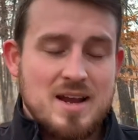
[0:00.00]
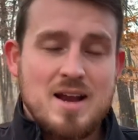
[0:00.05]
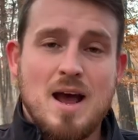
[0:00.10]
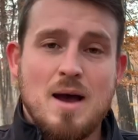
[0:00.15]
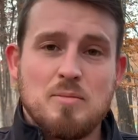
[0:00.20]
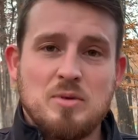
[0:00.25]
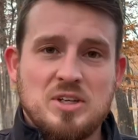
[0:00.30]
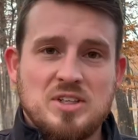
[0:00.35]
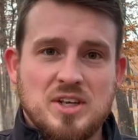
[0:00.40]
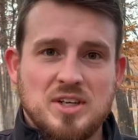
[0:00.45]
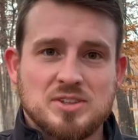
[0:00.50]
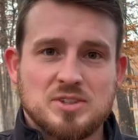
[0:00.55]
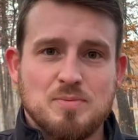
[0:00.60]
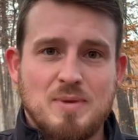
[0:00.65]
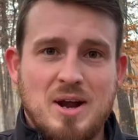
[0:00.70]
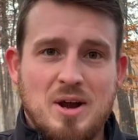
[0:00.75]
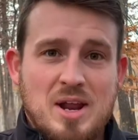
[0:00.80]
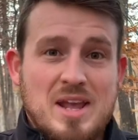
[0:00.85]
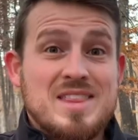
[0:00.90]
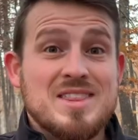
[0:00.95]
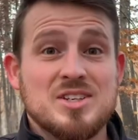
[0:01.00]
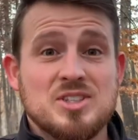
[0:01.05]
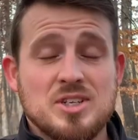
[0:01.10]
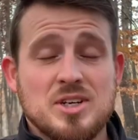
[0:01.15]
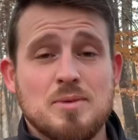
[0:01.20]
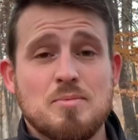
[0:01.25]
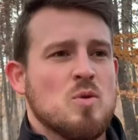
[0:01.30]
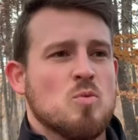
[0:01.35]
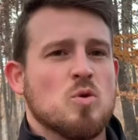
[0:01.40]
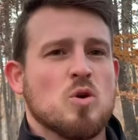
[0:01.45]
I'm gonna test them out in the
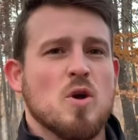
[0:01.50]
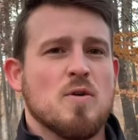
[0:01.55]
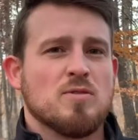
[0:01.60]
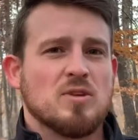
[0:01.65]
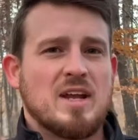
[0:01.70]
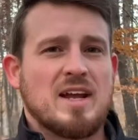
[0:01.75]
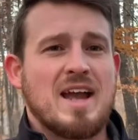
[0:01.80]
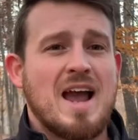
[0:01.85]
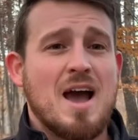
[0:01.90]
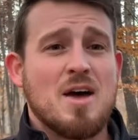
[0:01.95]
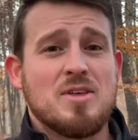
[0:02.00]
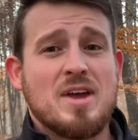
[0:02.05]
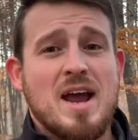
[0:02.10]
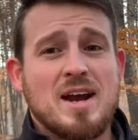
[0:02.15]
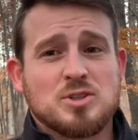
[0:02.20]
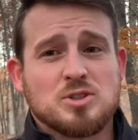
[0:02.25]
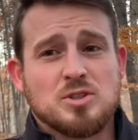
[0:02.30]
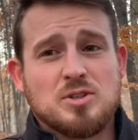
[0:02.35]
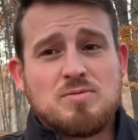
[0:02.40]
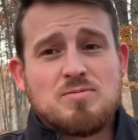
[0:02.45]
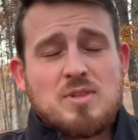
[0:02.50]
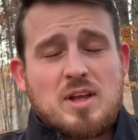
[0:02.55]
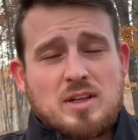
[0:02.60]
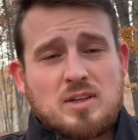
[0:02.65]
gym. We'll go over like how they actually, like